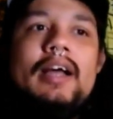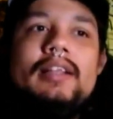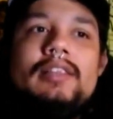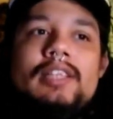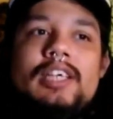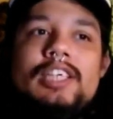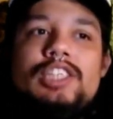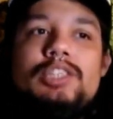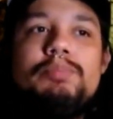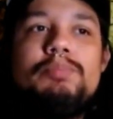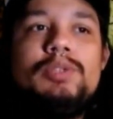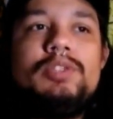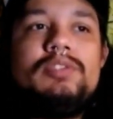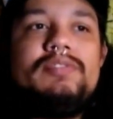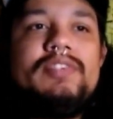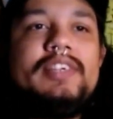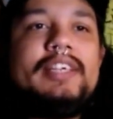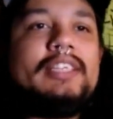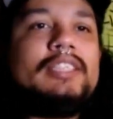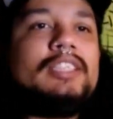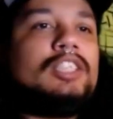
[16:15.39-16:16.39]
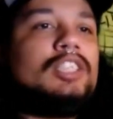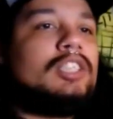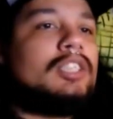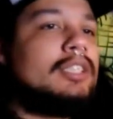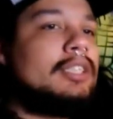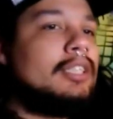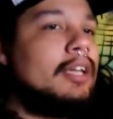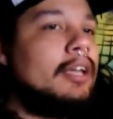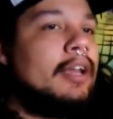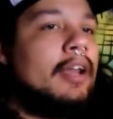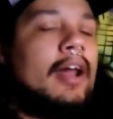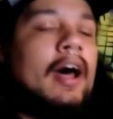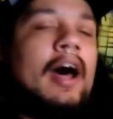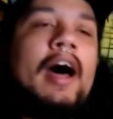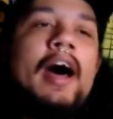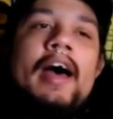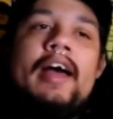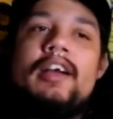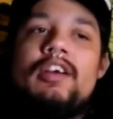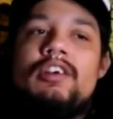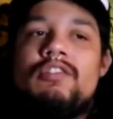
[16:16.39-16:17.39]
This movie is just
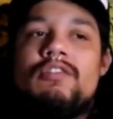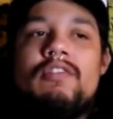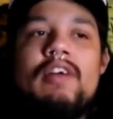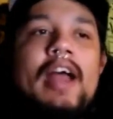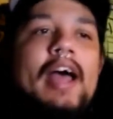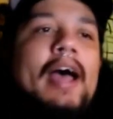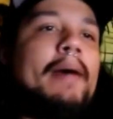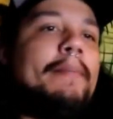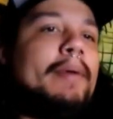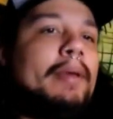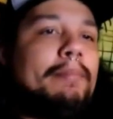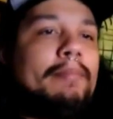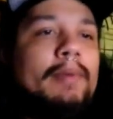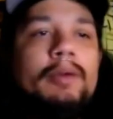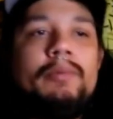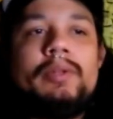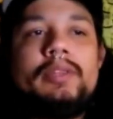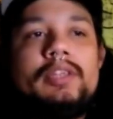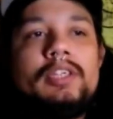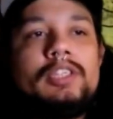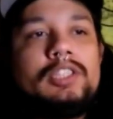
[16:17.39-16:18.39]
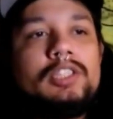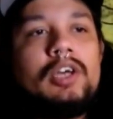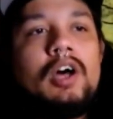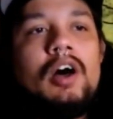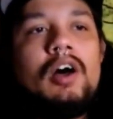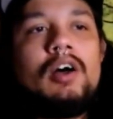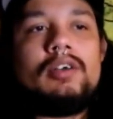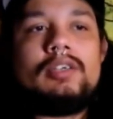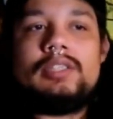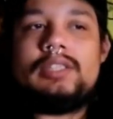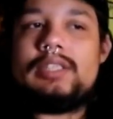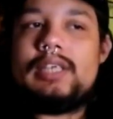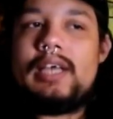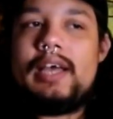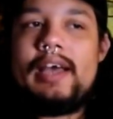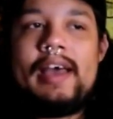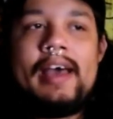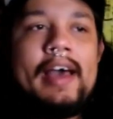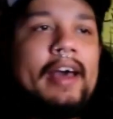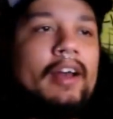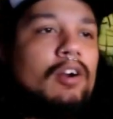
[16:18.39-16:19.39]
not grabbing me with the songs
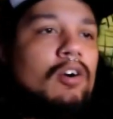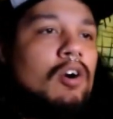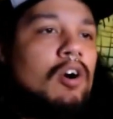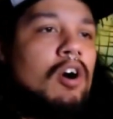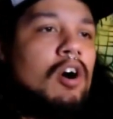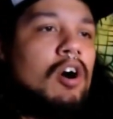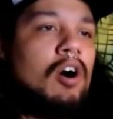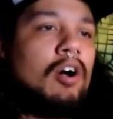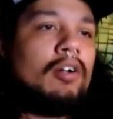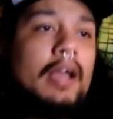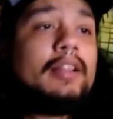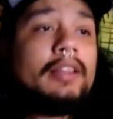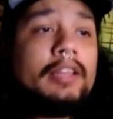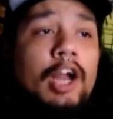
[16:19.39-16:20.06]
at all.